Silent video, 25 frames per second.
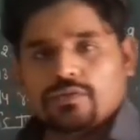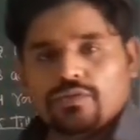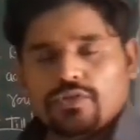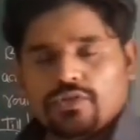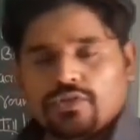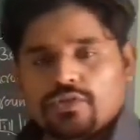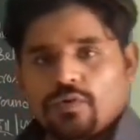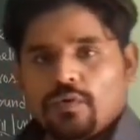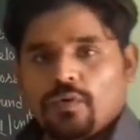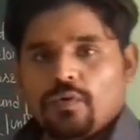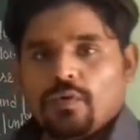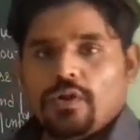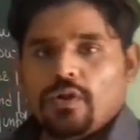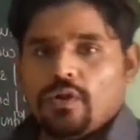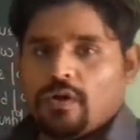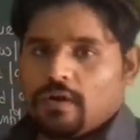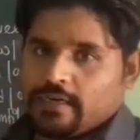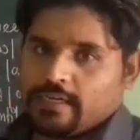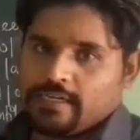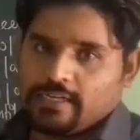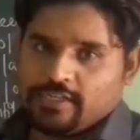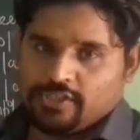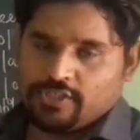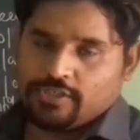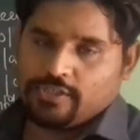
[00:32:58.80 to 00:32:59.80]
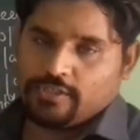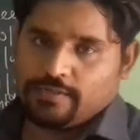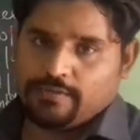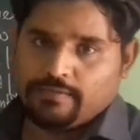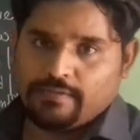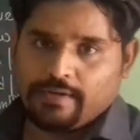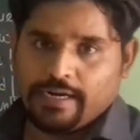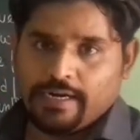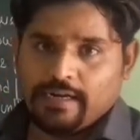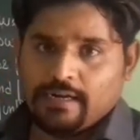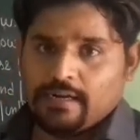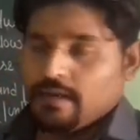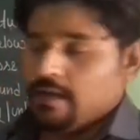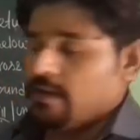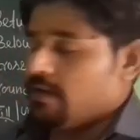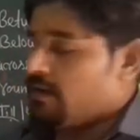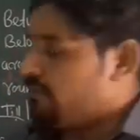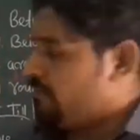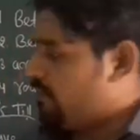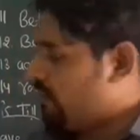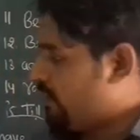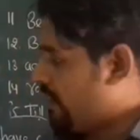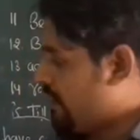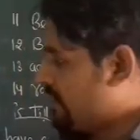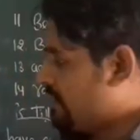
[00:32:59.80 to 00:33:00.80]
to show location, right?
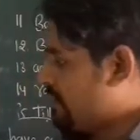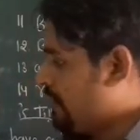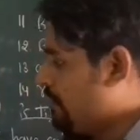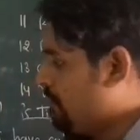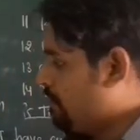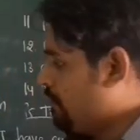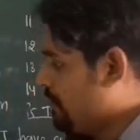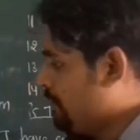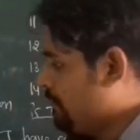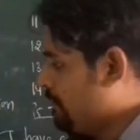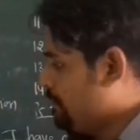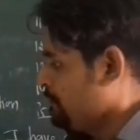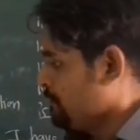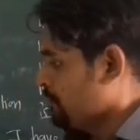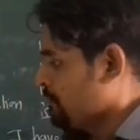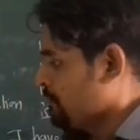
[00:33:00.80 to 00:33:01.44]
For example,